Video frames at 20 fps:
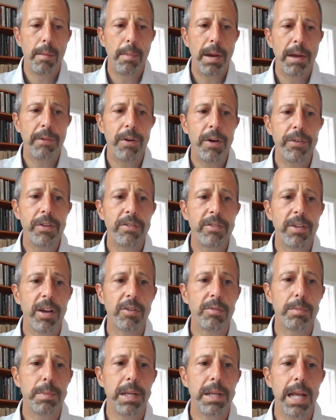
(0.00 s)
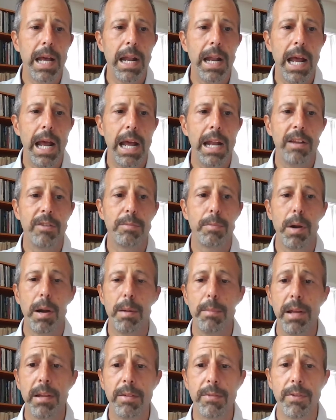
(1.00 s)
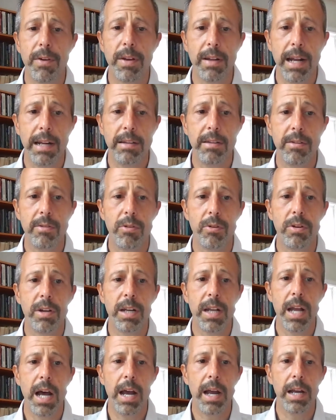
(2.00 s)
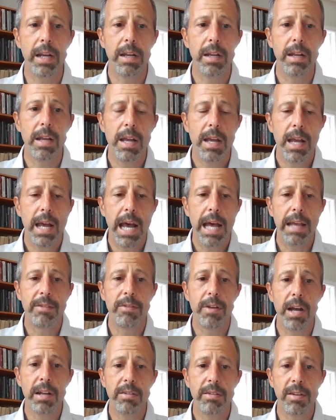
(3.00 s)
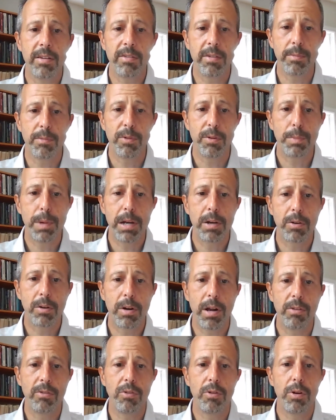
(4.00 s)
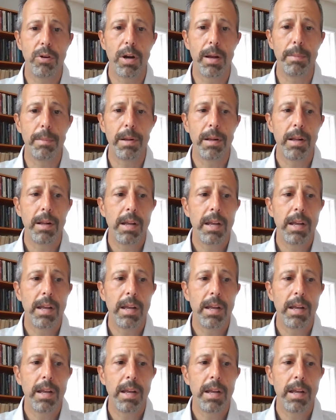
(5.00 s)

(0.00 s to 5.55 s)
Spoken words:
My father tells me that at his bar mitzvah in 1939, as Nazism spread across Europe,